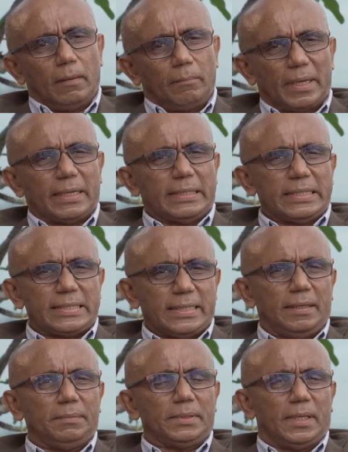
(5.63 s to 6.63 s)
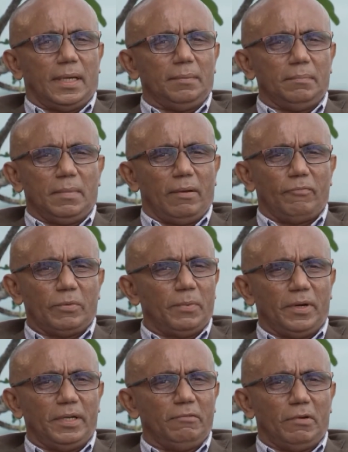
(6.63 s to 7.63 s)
But at the same time,
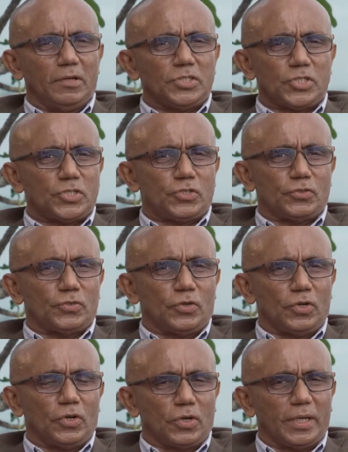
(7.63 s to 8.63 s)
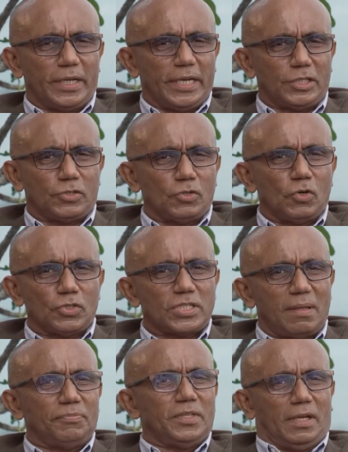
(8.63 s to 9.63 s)
everybody wants to get to know
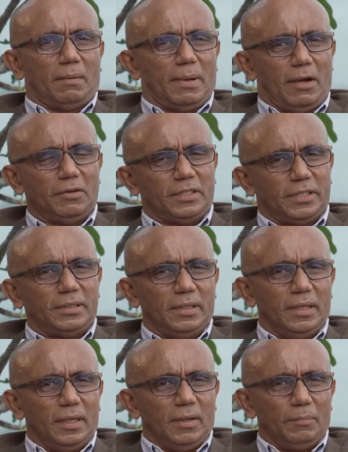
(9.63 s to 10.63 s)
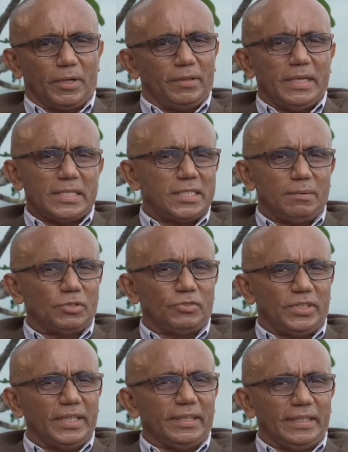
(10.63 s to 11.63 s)
something about it because they seem to
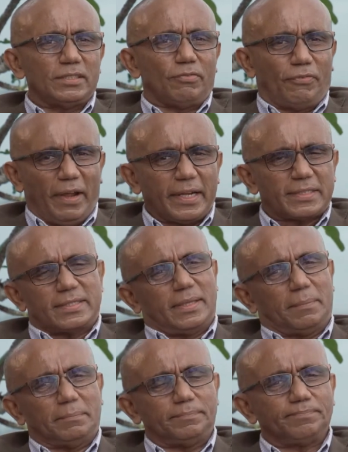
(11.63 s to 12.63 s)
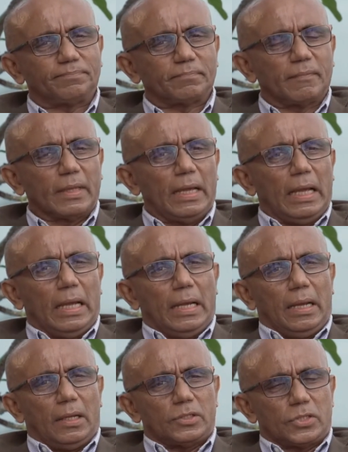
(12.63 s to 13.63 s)
think it affects them.
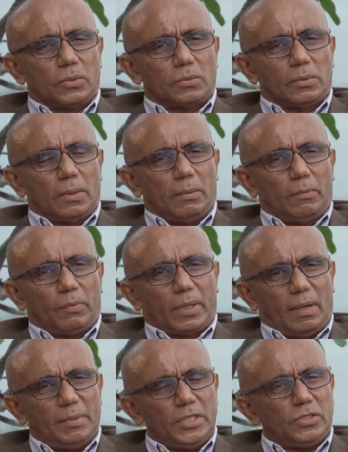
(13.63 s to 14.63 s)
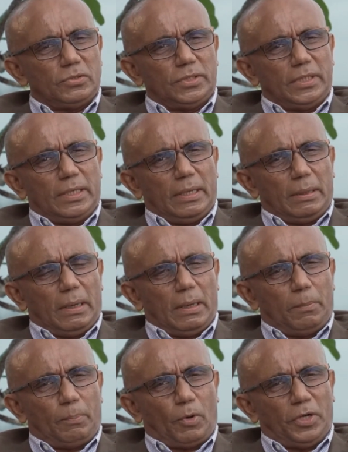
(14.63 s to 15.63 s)
So, coming to the
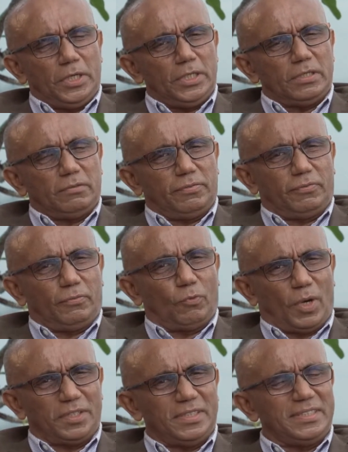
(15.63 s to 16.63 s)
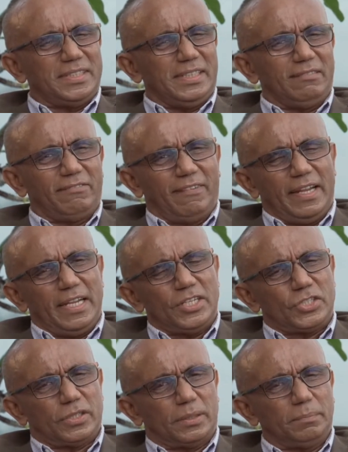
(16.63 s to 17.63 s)
point of what is
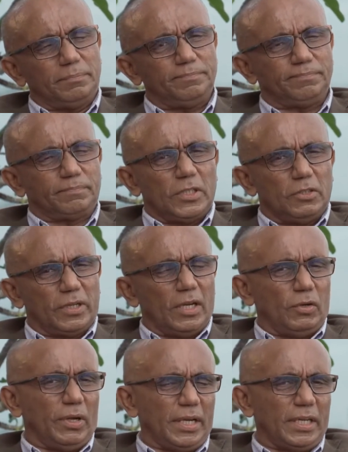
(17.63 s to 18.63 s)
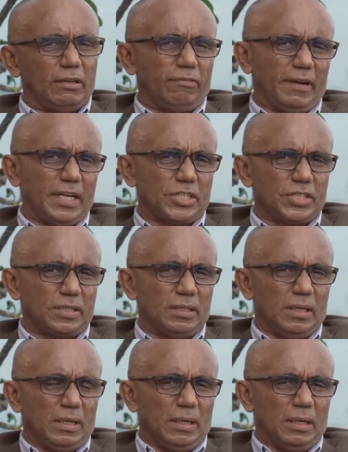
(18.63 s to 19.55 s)
inflation, you can look at inflation